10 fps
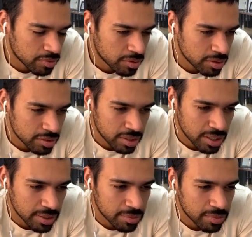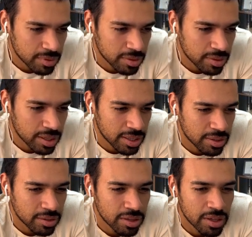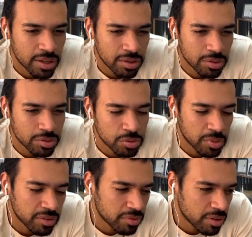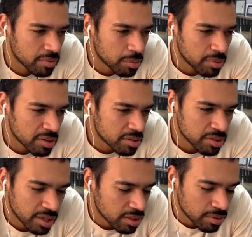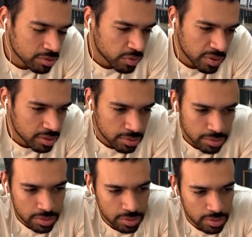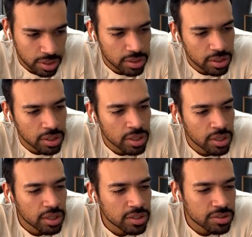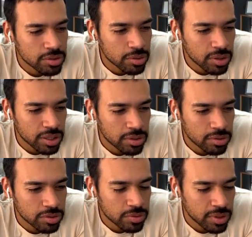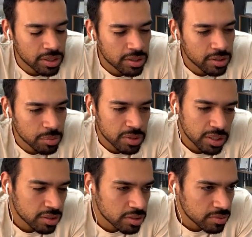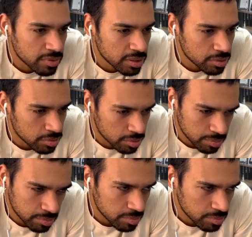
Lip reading: Of course, can go to my favor, but I don't trade news. Okay, so I close right here because of the news.